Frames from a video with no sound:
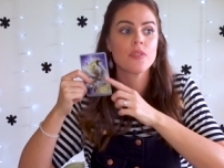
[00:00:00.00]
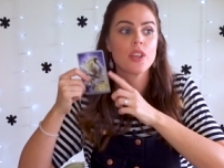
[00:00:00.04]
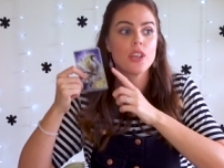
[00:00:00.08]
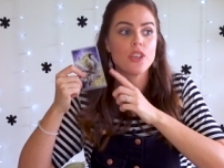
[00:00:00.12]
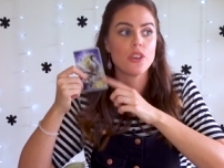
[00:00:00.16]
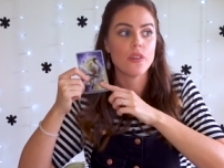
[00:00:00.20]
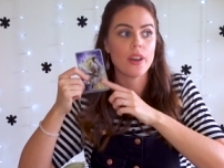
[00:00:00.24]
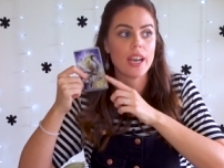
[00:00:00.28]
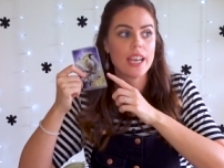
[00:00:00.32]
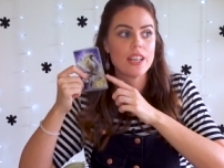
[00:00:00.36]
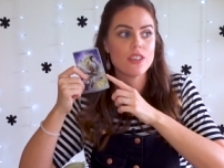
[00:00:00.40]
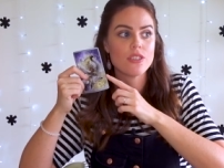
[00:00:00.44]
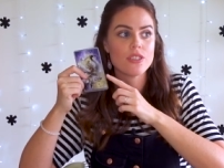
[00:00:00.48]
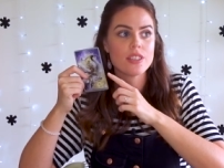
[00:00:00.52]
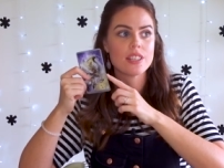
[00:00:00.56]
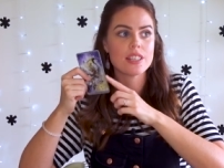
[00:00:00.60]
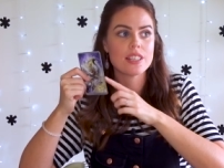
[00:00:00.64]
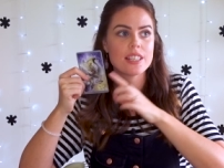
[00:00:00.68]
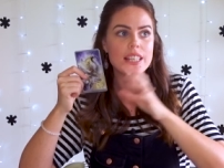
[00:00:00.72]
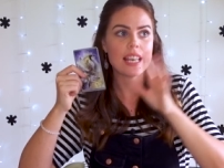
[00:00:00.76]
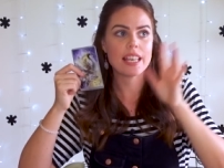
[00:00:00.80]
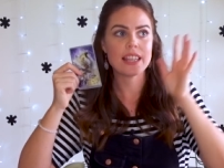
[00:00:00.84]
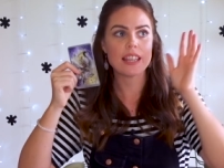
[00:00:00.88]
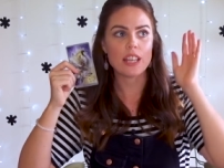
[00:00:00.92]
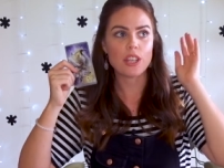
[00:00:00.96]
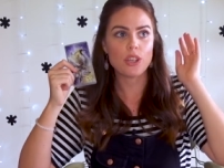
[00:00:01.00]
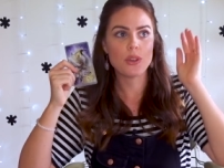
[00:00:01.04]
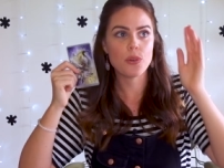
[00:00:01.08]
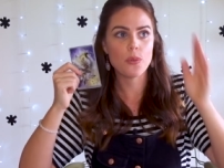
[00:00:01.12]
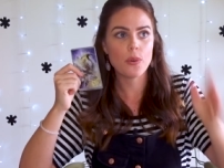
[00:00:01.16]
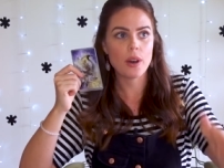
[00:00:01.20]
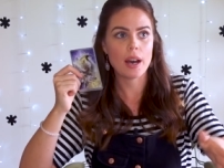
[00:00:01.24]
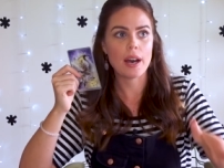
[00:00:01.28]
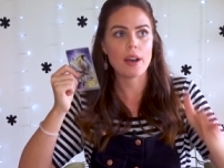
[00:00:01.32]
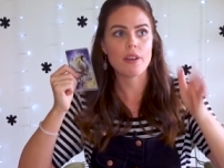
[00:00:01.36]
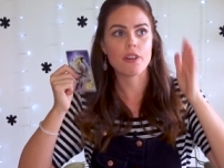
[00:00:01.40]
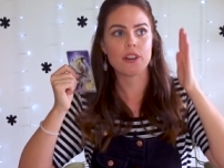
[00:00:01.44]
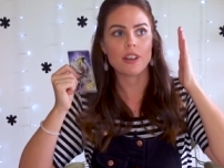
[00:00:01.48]
Your angels are saying that you
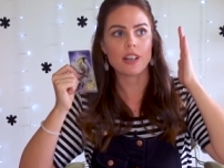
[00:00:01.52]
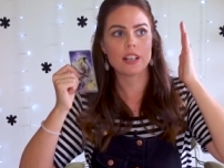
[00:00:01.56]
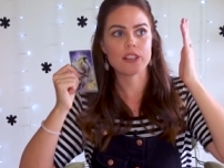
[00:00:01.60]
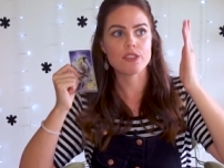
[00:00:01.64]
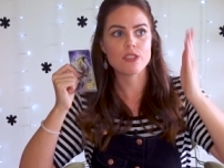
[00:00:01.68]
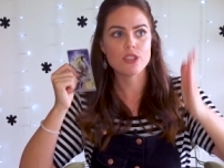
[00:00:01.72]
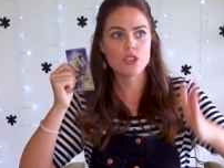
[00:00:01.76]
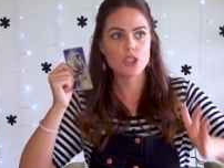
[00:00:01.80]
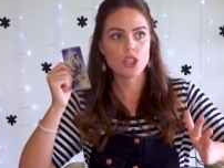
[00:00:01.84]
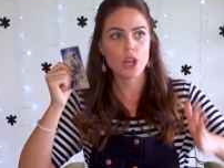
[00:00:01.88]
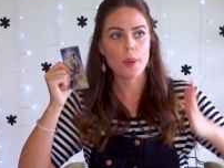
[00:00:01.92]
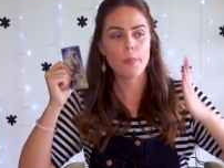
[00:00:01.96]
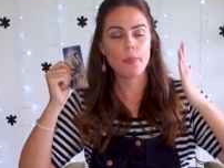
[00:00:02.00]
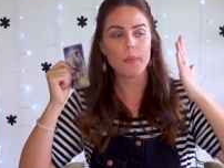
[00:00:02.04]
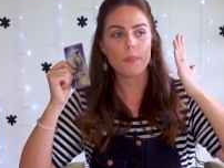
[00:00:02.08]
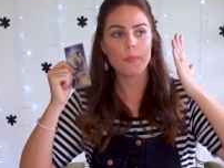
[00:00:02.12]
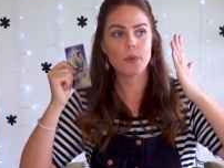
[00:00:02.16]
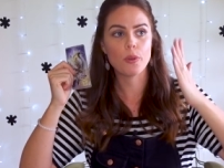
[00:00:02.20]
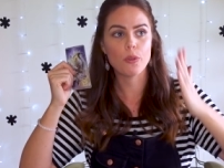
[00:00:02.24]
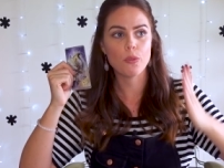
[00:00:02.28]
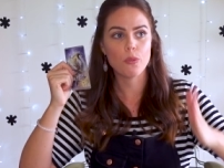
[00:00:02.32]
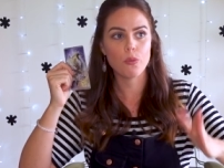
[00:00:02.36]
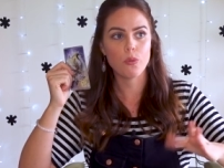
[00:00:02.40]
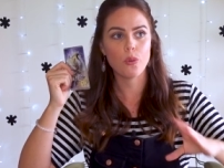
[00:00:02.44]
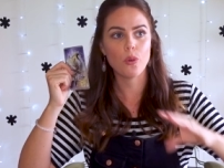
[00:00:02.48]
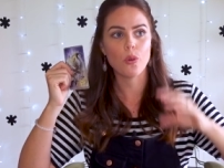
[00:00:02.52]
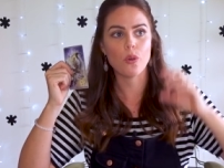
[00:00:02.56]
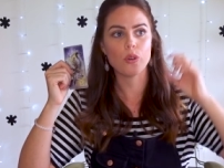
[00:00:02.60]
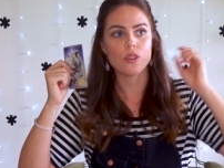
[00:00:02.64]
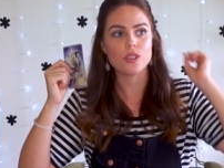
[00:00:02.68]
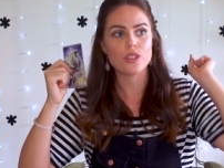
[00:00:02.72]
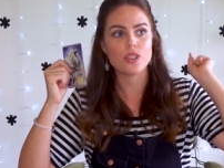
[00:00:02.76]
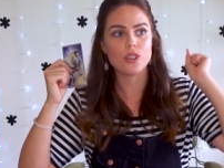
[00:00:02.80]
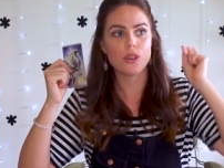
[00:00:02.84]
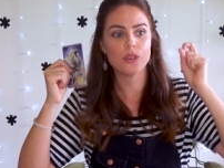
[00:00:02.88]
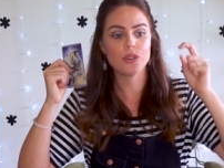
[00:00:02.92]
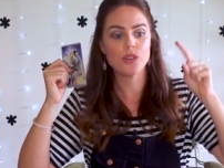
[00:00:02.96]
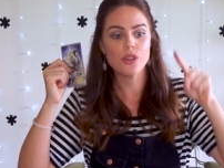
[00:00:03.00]
are an unstoppable
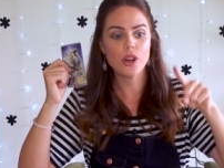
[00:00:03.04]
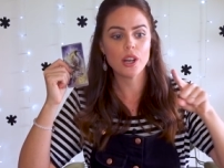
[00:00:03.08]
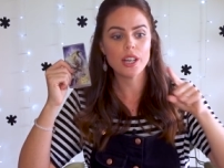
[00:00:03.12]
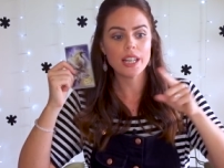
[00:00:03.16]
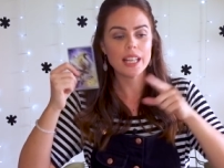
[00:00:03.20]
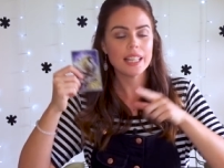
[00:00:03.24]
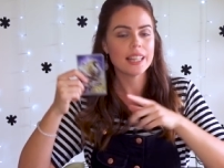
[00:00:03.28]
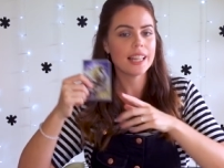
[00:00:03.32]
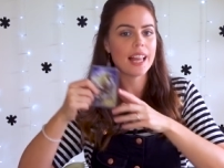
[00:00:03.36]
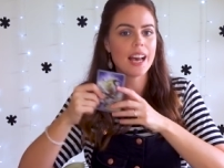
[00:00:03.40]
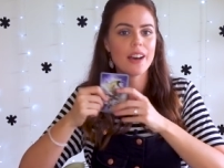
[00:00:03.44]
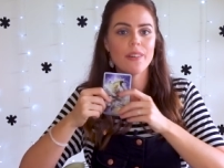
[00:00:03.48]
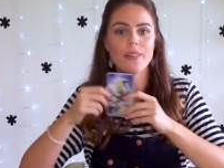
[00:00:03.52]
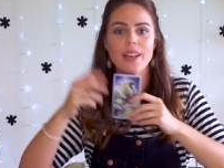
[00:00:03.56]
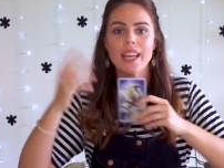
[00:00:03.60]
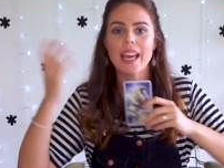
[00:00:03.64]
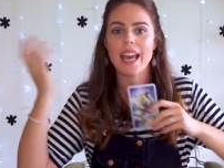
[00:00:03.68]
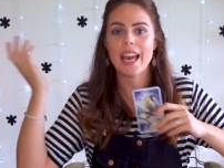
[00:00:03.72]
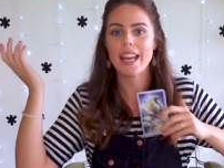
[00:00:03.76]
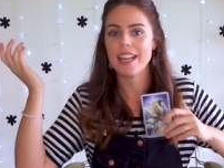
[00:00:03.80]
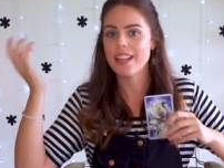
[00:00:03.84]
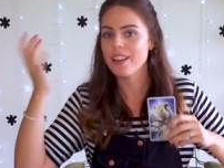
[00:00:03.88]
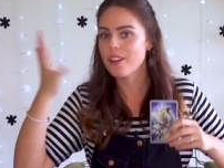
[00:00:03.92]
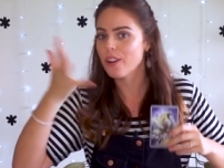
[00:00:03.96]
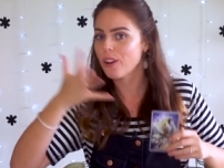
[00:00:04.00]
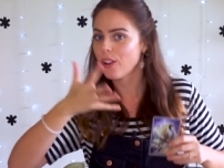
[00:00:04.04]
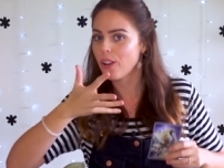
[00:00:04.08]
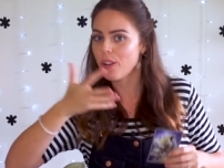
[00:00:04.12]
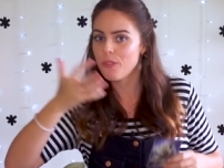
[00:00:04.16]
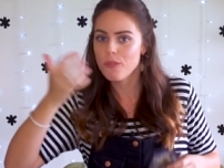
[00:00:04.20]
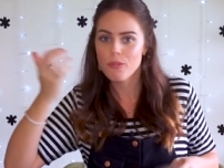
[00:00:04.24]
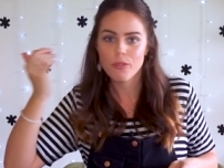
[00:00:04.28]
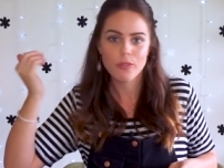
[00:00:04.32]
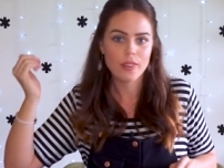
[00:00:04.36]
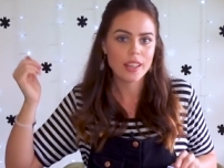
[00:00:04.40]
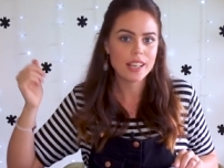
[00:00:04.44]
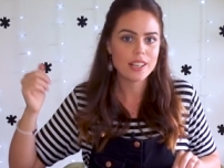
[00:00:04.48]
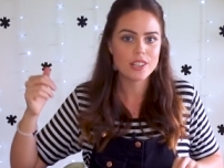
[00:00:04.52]
force. You're not allowing any
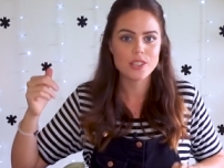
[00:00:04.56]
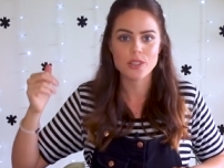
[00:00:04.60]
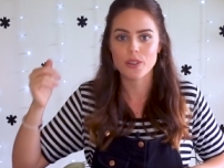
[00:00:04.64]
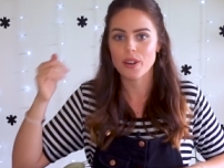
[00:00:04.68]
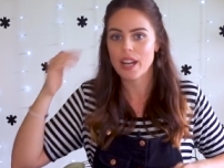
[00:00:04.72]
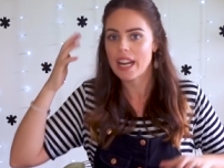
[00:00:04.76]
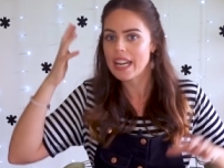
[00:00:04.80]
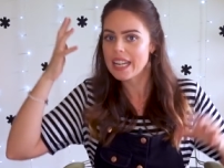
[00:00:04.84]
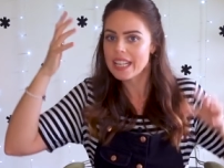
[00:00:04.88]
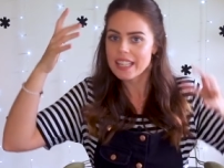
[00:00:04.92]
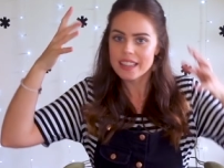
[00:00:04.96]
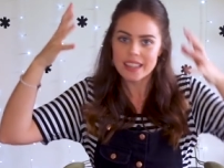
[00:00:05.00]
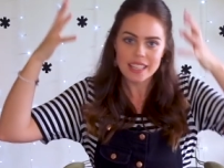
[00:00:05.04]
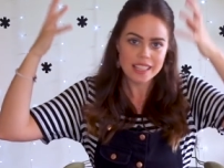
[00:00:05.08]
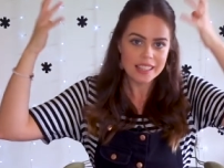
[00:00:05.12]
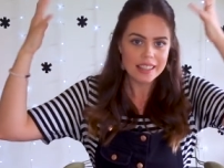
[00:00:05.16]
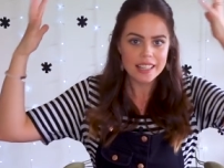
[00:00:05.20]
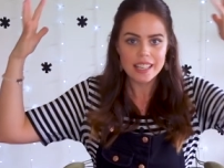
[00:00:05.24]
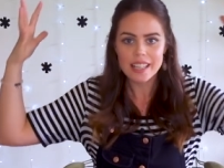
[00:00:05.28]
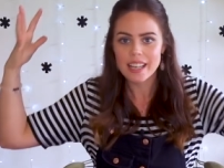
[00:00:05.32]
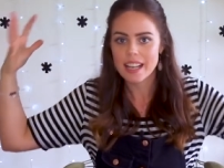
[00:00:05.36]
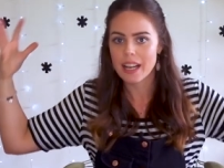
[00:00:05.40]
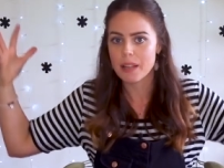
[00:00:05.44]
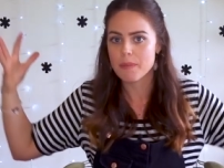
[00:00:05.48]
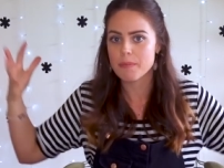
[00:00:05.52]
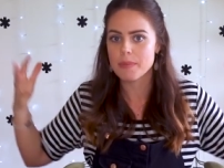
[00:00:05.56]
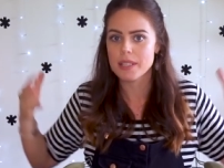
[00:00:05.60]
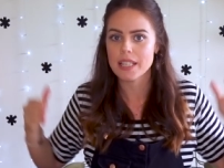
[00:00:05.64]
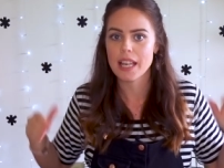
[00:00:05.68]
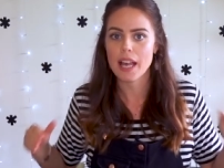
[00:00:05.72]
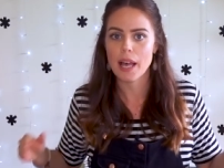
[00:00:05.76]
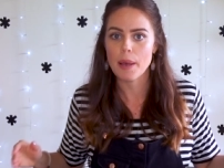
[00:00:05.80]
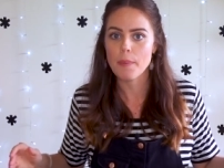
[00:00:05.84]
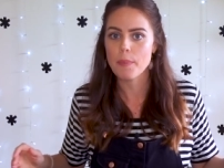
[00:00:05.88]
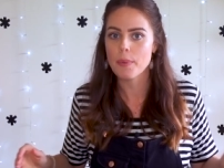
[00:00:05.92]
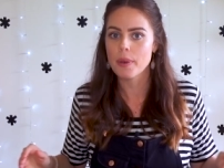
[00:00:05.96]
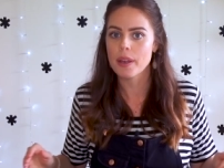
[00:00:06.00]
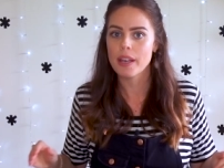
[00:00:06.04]
conflict or anything that comes
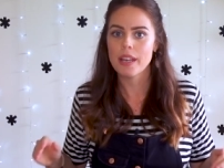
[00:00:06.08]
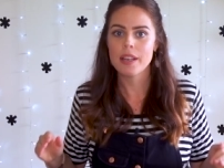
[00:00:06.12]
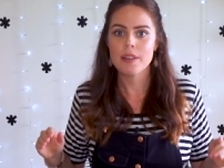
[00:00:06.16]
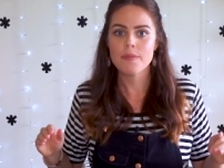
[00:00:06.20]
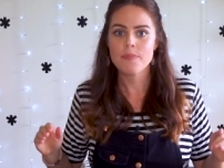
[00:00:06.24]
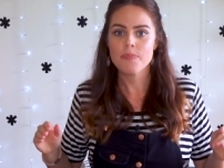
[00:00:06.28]
up.